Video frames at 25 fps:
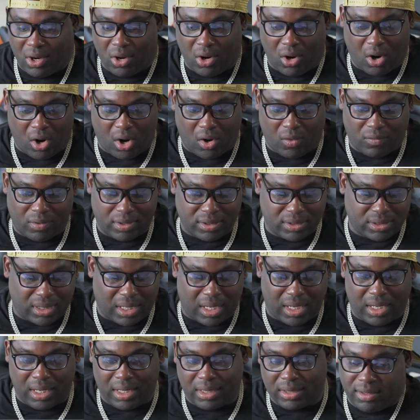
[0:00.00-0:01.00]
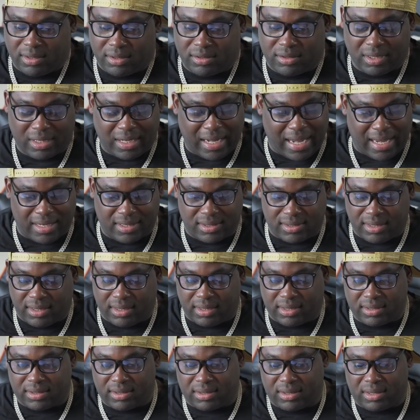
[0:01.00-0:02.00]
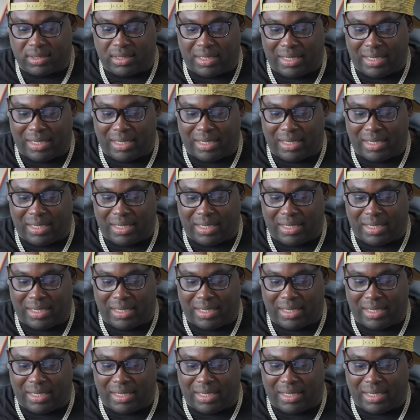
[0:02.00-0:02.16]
RSI, stochastics,